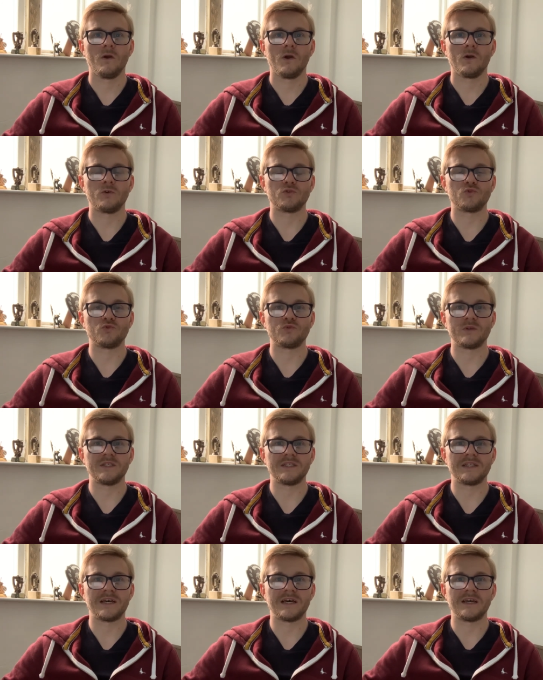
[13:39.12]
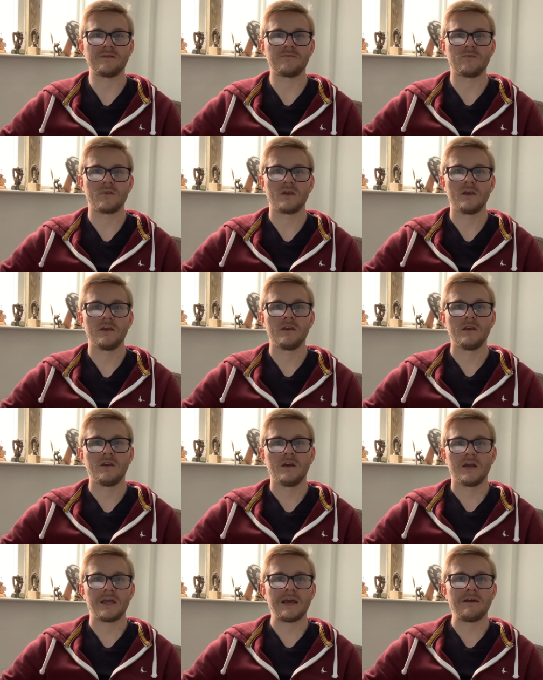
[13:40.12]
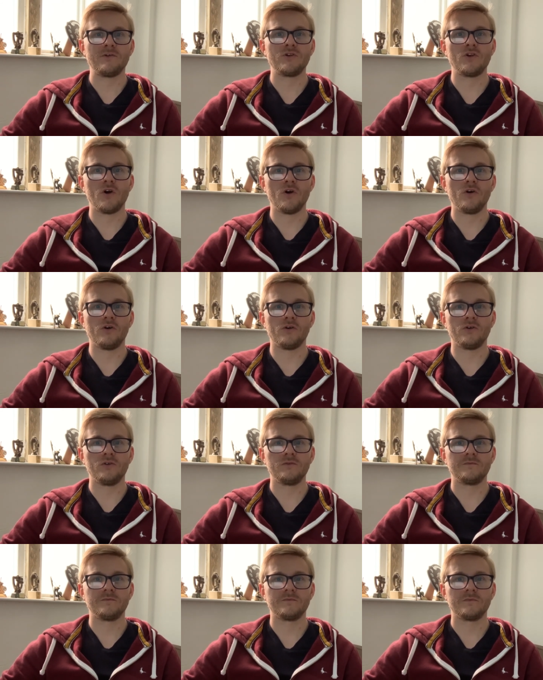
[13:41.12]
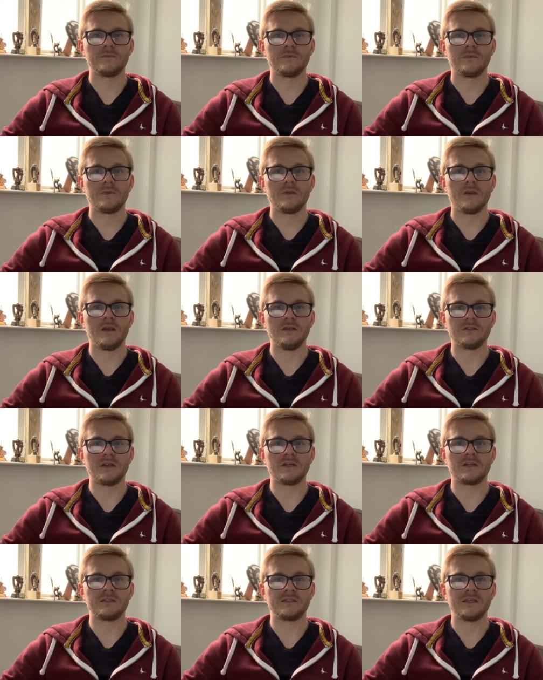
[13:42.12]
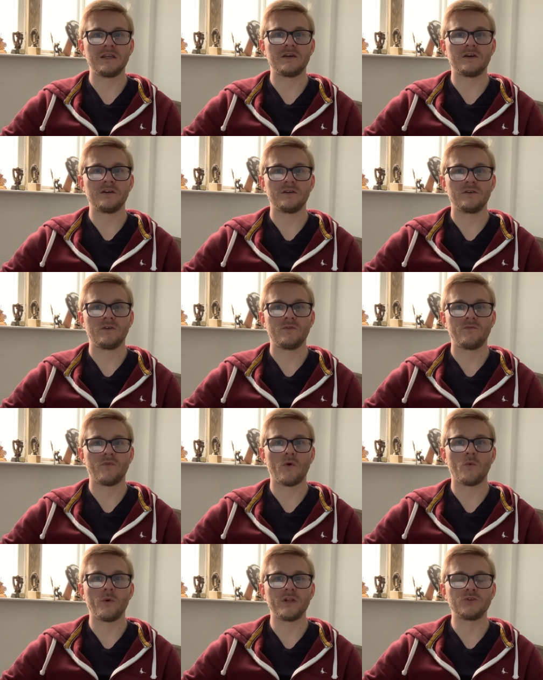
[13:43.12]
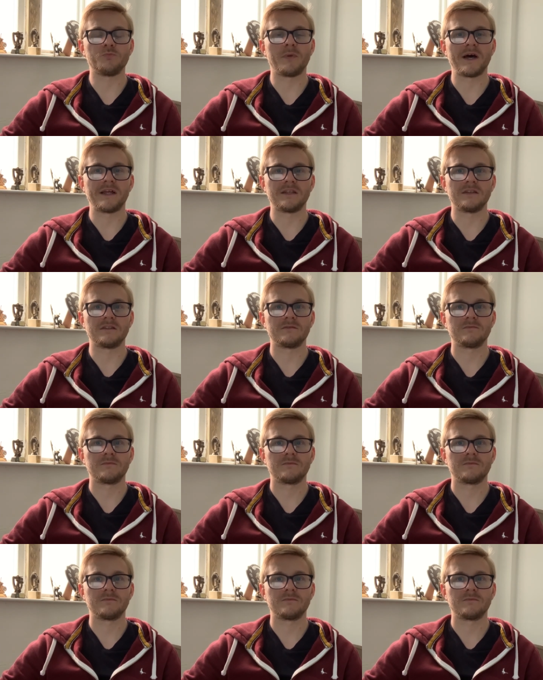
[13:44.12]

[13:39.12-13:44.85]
Question 29. Karen O is a singer for which band?